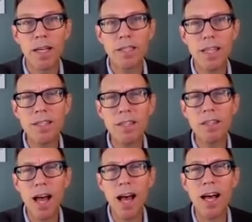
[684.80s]
It says a
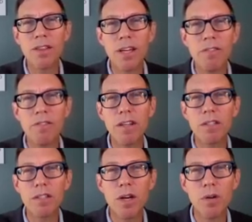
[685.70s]
lot that he
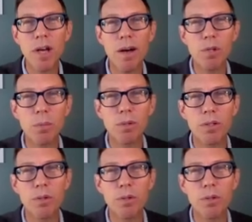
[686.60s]
felt so comfortable